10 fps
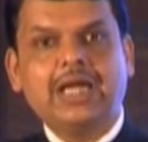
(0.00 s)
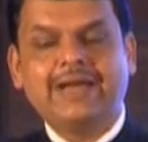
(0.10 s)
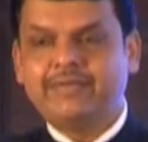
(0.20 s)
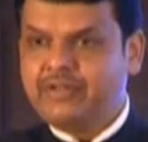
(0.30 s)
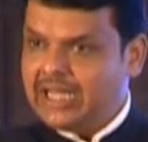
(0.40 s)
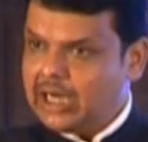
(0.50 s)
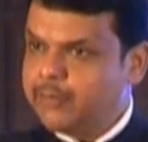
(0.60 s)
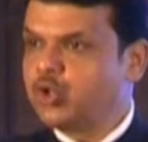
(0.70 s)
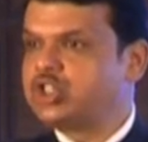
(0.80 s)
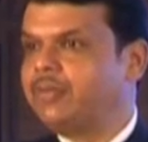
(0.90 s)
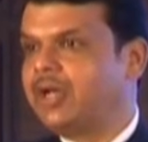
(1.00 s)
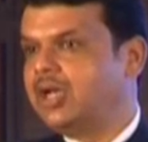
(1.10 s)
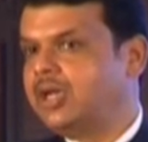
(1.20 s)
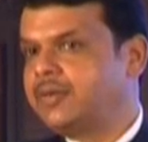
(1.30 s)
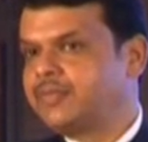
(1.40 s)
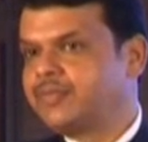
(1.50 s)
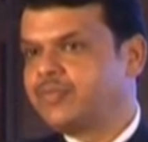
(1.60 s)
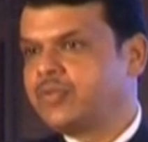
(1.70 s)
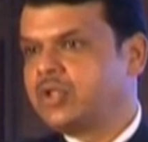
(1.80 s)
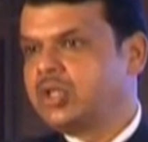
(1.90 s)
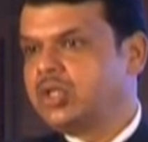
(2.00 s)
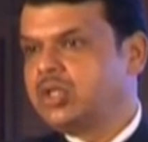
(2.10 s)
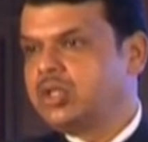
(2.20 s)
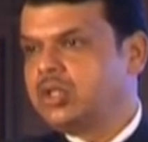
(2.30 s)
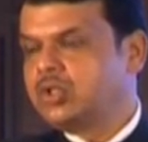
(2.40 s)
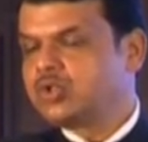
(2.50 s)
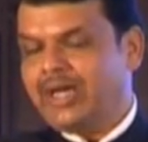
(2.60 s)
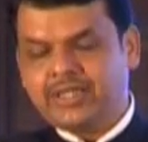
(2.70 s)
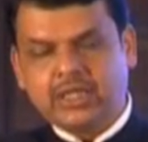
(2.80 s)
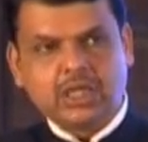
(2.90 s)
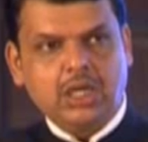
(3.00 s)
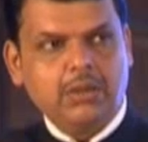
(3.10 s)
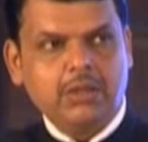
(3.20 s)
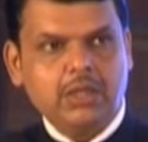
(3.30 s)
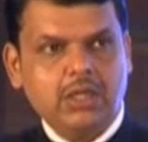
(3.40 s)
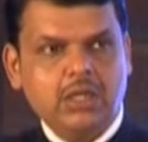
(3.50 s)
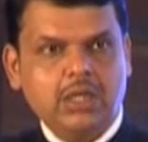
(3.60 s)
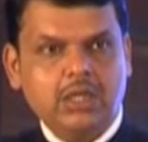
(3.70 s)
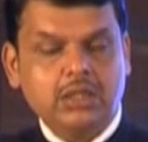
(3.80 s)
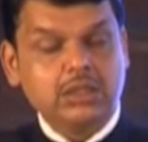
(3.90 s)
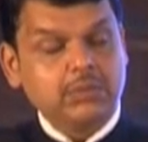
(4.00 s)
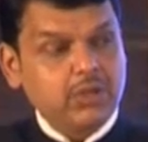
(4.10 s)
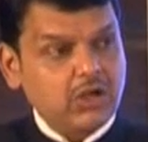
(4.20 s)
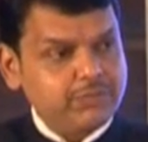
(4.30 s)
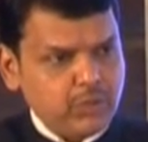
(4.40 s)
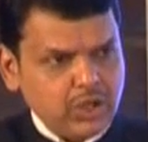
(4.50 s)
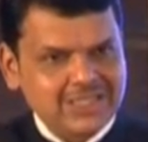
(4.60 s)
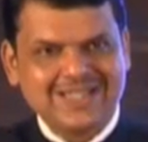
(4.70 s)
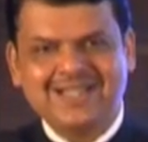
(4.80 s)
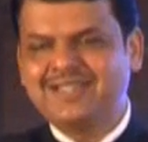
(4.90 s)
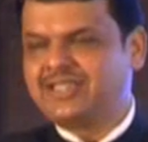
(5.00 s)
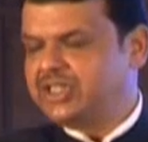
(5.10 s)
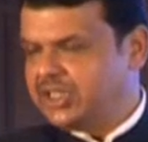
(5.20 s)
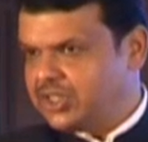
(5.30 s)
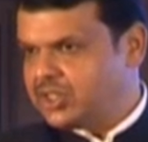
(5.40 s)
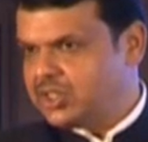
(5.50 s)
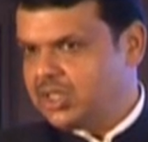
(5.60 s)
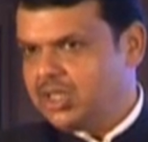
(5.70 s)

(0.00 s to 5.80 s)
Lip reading: and we are approachable. So I think the number of policy decisions